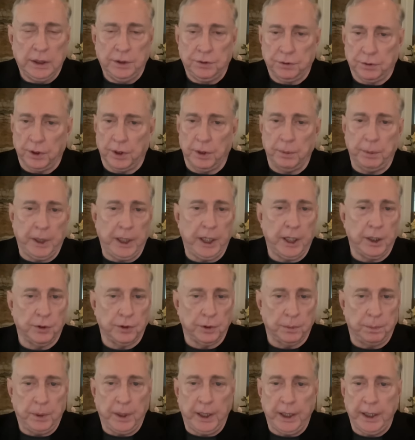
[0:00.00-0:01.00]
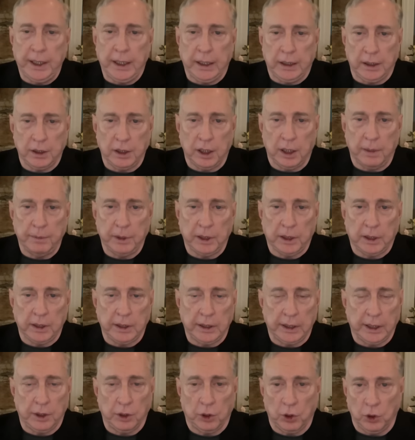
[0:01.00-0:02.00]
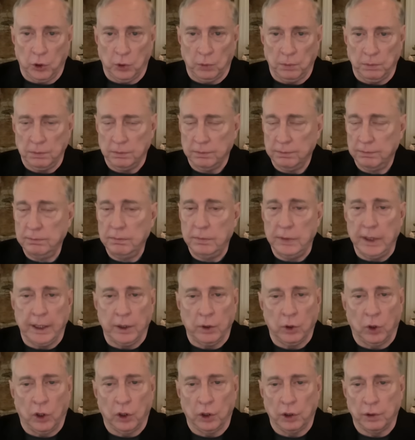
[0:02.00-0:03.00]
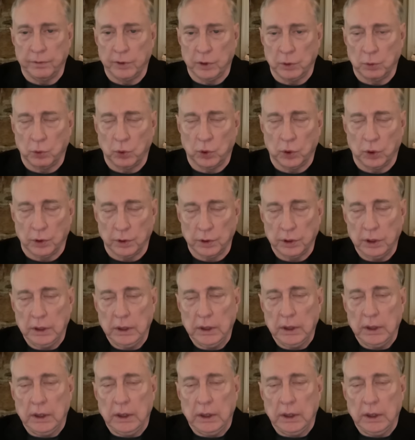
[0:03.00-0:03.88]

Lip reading: is going to be hell to pay economically at home and all over the world.